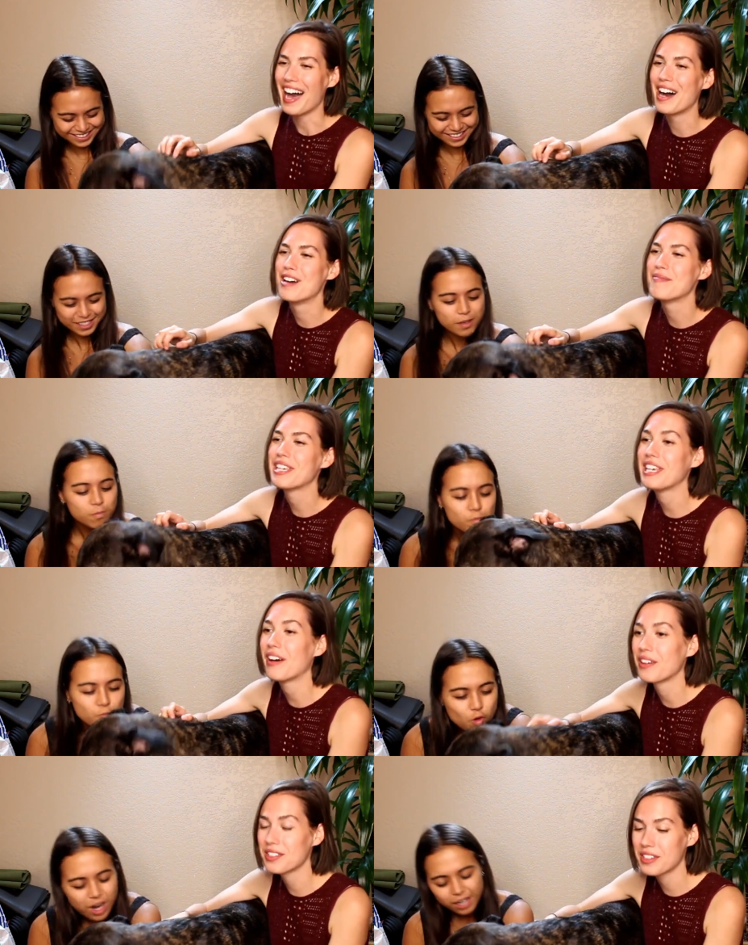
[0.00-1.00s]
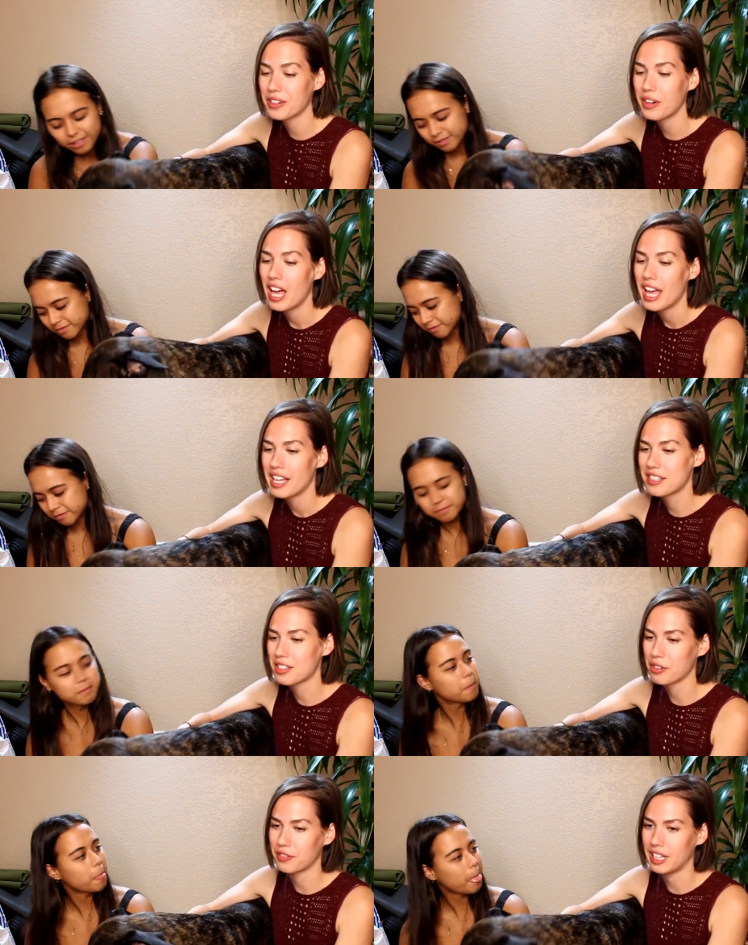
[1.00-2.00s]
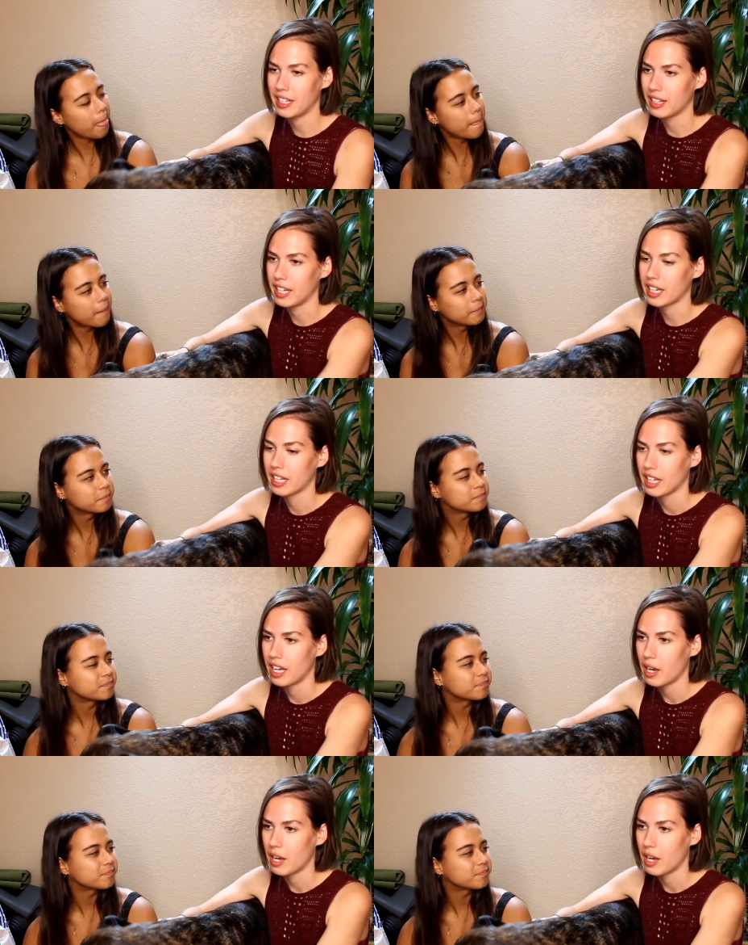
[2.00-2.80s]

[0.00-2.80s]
Speaker 1: um, he also, it's so funny, like,